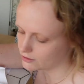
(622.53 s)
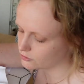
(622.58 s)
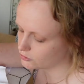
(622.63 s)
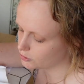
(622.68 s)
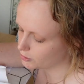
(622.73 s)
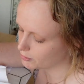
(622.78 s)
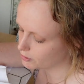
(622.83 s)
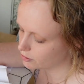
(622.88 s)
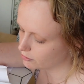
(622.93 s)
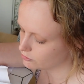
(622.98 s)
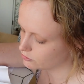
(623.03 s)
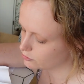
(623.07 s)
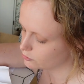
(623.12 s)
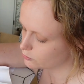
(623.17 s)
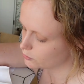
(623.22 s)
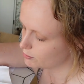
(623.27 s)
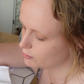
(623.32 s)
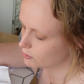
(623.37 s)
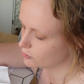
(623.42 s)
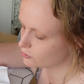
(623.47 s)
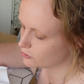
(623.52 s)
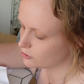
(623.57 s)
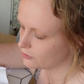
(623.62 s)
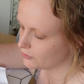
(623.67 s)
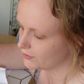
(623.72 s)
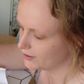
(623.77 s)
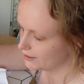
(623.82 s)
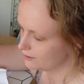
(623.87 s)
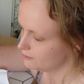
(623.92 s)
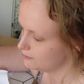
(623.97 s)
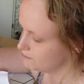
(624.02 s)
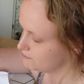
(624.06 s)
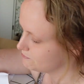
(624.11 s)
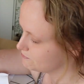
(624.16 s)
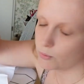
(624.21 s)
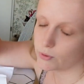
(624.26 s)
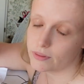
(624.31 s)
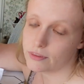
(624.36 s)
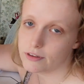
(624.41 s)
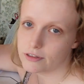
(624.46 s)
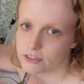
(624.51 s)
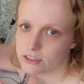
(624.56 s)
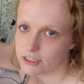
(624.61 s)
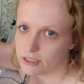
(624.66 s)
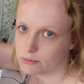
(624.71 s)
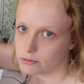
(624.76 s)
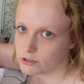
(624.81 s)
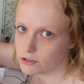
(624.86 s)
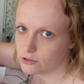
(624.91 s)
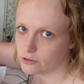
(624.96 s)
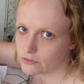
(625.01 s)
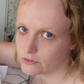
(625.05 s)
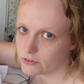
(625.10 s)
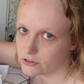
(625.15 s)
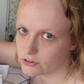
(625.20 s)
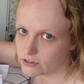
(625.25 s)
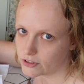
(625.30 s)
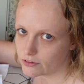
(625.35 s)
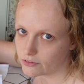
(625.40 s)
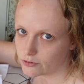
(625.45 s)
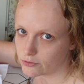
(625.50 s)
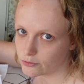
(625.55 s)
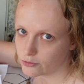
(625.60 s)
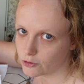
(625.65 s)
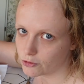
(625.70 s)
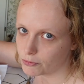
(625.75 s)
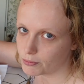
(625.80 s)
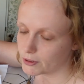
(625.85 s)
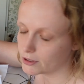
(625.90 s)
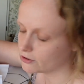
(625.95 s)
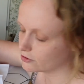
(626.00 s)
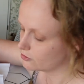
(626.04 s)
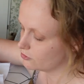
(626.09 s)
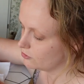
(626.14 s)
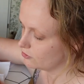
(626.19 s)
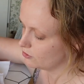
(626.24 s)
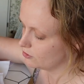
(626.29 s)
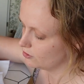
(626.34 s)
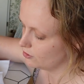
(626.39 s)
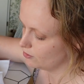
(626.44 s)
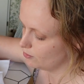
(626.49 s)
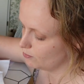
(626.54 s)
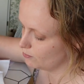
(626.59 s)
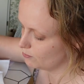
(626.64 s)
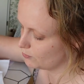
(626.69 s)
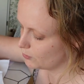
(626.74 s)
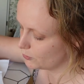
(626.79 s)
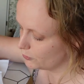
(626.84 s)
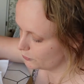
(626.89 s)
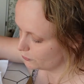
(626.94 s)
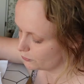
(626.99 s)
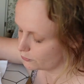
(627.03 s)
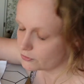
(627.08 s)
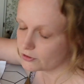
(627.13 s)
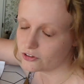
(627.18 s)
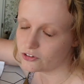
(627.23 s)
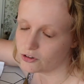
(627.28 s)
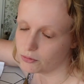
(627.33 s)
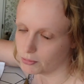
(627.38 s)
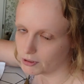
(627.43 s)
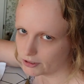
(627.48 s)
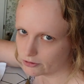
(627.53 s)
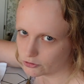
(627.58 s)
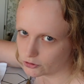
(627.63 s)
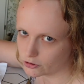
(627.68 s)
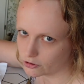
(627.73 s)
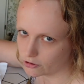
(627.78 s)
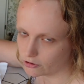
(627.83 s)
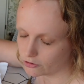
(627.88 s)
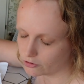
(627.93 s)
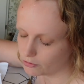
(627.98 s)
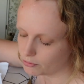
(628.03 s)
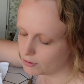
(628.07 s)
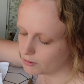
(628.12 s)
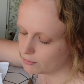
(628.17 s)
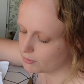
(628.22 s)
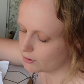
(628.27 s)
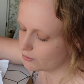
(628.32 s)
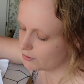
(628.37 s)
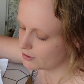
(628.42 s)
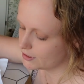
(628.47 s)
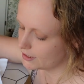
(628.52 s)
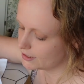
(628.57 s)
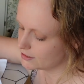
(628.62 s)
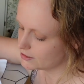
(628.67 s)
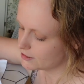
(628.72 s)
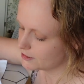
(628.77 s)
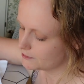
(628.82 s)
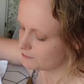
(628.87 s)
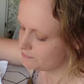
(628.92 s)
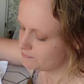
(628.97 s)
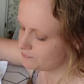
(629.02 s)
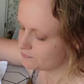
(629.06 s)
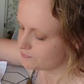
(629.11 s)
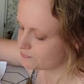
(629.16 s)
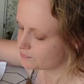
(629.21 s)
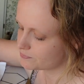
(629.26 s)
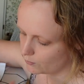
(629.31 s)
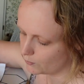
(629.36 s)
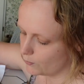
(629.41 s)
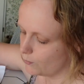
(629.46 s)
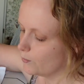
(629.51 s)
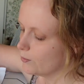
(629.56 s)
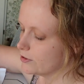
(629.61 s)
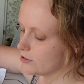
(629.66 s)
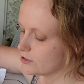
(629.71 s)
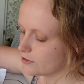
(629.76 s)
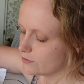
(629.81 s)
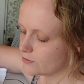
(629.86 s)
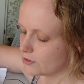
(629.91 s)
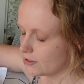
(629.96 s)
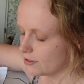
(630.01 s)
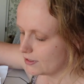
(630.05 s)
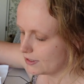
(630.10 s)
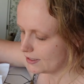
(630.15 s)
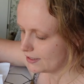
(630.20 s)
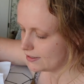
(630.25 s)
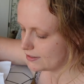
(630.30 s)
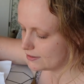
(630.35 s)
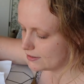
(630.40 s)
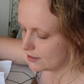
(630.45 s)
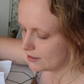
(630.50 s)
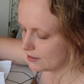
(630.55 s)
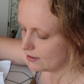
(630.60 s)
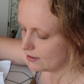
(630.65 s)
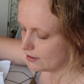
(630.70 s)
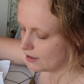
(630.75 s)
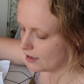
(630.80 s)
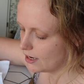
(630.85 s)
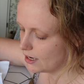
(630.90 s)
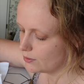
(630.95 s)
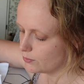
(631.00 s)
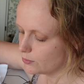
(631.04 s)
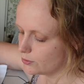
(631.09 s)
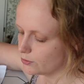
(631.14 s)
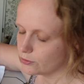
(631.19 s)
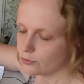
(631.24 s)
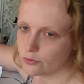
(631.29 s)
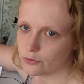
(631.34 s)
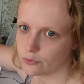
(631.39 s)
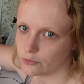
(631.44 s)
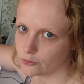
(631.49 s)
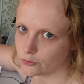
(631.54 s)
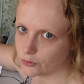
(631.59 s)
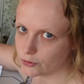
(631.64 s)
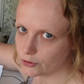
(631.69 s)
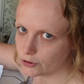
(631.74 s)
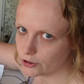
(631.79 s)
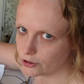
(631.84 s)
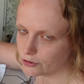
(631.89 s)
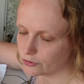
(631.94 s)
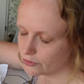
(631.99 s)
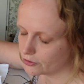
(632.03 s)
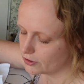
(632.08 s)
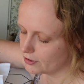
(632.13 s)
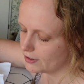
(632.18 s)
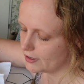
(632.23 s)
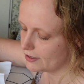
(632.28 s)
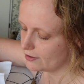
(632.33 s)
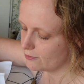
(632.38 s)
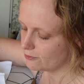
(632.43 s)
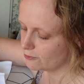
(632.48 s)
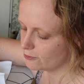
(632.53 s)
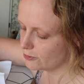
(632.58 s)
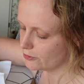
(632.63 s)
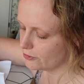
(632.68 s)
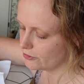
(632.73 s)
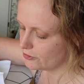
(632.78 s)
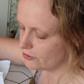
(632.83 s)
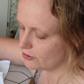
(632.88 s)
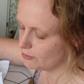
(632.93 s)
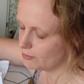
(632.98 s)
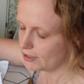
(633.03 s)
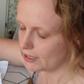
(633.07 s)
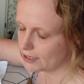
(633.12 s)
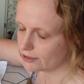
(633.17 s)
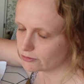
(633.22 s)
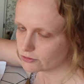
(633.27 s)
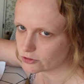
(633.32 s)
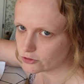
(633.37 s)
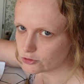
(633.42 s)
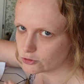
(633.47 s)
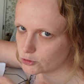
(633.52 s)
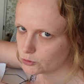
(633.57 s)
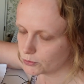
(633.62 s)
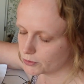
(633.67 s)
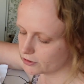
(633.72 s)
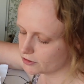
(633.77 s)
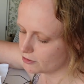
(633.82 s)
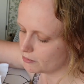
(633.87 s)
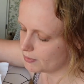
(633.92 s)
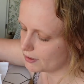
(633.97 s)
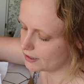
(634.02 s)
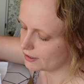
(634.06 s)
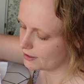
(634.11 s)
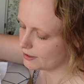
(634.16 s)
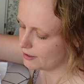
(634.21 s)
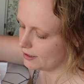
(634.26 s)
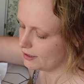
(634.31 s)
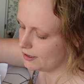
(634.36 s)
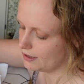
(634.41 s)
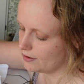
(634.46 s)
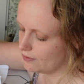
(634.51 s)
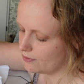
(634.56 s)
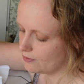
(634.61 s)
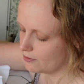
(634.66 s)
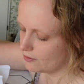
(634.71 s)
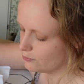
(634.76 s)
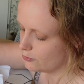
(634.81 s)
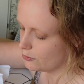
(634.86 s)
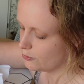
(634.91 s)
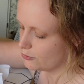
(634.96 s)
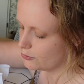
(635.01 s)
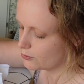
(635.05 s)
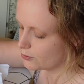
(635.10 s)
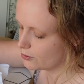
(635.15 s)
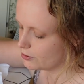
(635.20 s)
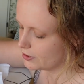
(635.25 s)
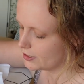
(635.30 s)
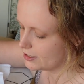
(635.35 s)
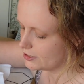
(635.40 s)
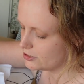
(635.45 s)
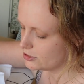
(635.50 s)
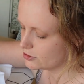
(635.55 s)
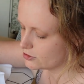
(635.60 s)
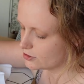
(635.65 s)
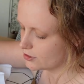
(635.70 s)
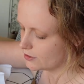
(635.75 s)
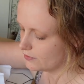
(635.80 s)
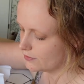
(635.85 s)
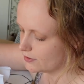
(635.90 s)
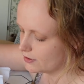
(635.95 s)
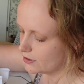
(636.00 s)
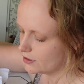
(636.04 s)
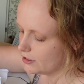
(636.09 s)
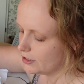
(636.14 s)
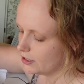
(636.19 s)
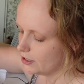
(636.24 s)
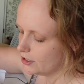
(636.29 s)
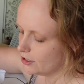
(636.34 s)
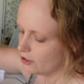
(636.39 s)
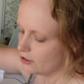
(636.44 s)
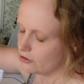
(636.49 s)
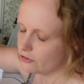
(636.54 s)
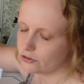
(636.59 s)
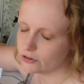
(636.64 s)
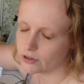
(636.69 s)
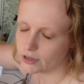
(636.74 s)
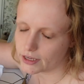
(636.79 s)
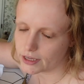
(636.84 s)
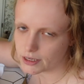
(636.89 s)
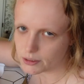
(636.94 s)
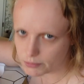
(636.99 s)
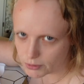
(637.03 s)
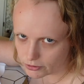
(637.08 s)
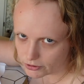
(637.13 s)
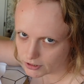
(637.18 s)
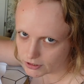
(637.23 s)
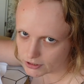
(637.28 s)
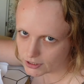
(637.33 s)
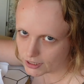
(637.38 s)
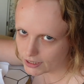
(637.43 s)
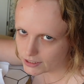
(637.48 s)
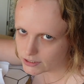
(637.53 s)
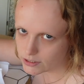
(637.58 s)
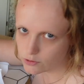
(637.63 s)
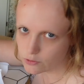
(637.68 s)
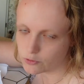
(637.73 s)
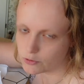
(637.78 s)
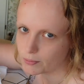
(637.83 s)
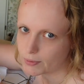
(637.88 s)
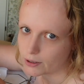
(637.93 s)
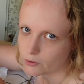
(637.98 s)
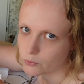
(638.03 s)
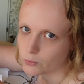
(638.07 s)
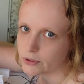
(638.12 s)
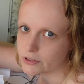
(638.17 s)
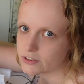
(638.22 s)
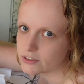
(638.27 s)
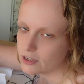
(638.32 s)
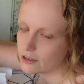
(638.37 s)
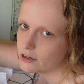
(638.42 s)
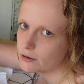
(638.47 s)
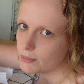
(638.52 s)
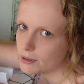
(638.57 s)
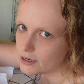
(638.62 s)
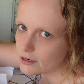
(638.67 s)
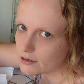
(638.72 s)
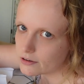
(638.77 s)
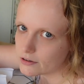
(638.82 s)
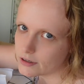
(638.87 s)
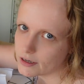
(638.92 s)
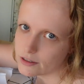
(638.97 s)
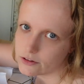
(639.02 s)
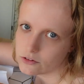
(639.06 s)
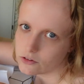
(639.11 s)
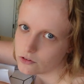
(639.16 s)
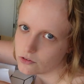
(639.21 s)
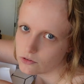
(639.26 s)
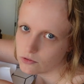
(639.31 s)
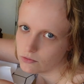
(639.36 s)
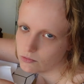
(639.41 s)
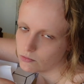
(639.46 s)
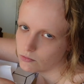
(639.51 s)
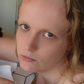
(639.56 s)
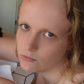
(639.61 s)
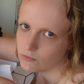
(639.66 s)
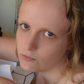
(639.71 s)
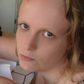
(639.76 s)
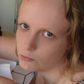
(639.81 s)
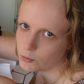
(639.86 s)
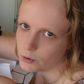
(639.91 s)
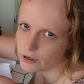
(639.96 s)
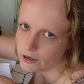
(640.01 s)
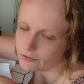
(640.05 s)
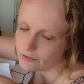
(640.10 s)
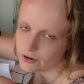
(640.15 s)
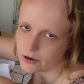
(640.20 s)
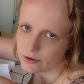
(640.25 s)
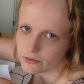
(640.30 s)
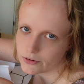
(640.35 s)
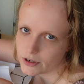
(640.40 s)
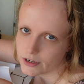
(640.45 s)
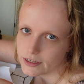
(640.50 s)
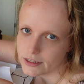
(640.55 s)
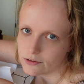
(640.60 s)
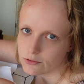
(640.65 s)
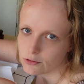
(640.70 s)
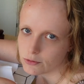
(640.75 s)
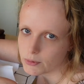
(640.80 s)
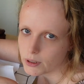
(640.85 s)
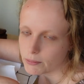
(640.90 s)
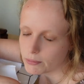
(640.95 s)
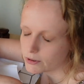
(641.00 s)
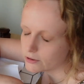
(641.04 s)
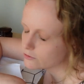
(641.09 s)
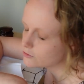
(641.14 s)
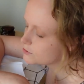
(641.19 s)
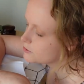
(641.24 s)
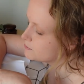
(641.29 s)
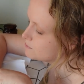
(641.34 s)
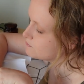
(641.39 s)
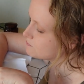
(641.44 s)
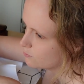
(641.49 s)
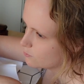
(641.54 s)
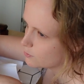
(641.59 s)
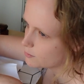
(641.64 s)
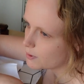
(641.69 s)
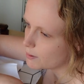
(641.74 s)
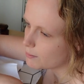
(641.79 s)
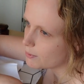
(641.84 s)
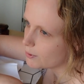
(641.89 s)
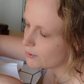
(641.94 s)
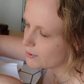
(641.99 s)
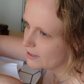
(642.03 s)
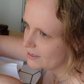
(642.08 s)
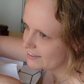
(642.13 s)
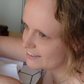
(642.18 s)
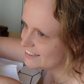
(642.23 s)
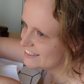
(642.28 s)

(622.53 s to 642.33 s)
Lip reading: So I'm going to trim those all down, with the exception of the center front, because both of these seam allowances are going to be bone encasing. Once I've done that, I will fold over that front seam allowances towards the back and fold the raw edges under until I get a bone encasing of about 1 centimeter. That's what I found I need for my bones. For my boning.